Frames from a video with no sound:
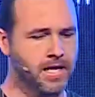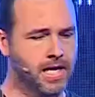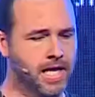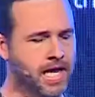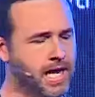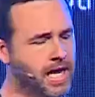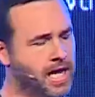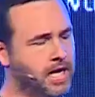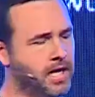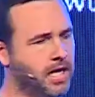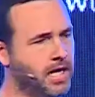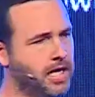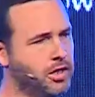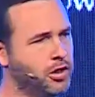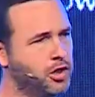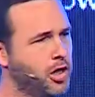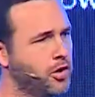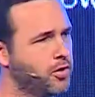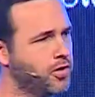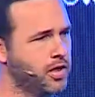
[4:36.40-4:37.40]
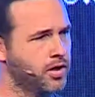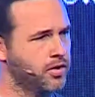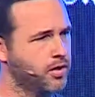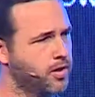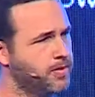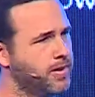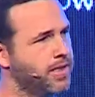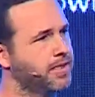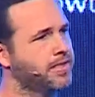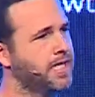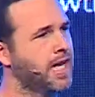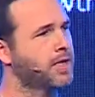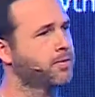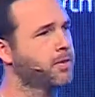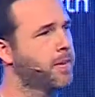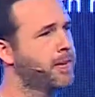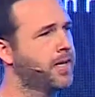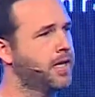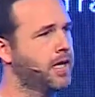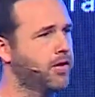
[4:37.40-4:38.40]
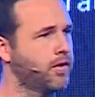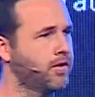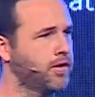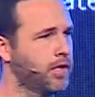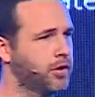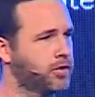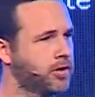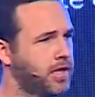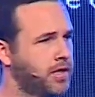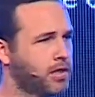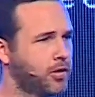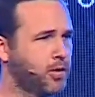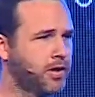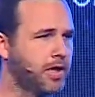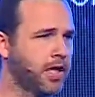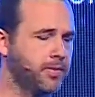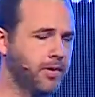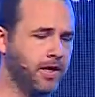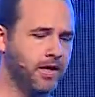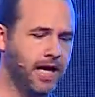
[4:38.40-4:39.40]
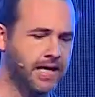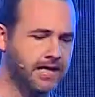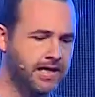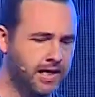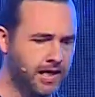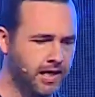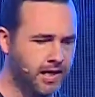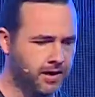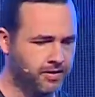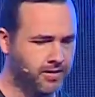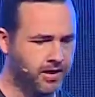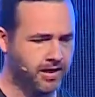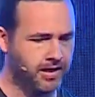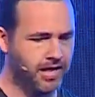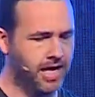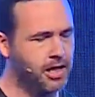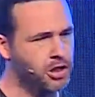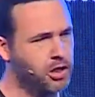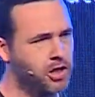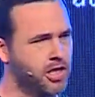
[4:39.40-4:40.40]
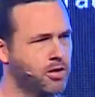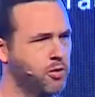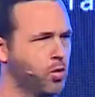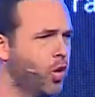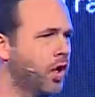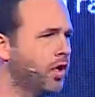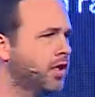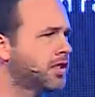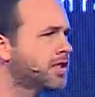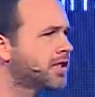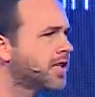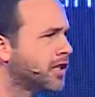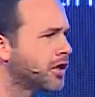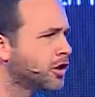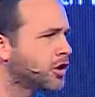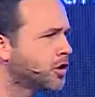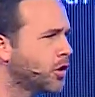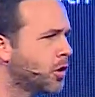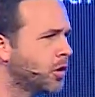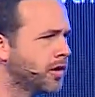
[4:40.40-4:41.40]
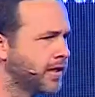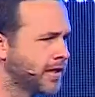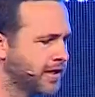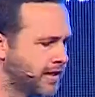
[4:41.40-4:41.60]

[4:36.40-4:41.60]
And as you know, they're being attacked by many other things, right? So we talk about identity authentication, wallets getting stolen,